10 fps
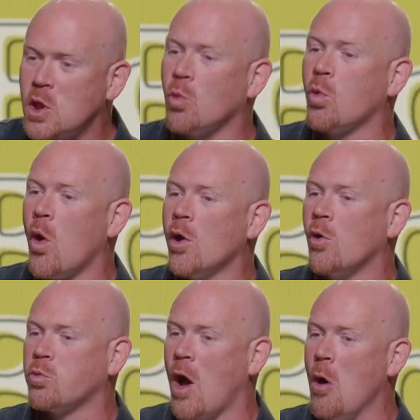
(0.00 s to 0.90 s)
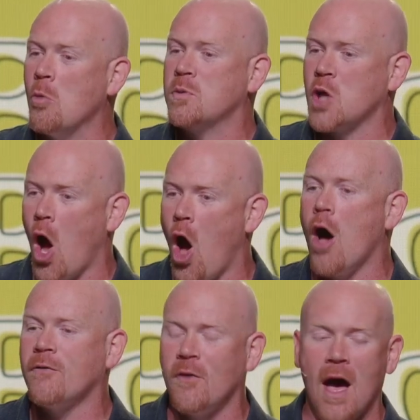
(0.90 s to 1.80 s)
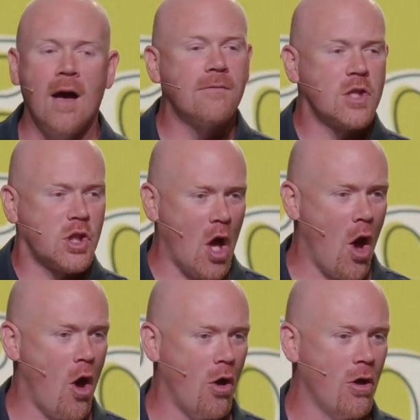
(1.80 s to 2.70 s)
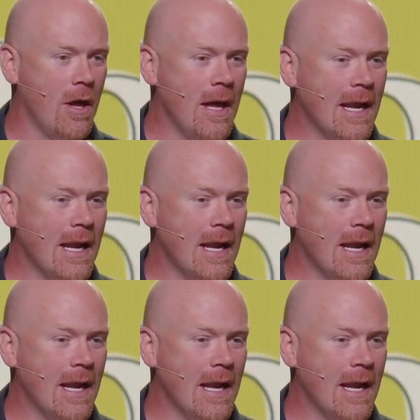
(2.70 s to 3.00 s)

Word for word: the royal robes off of Saul.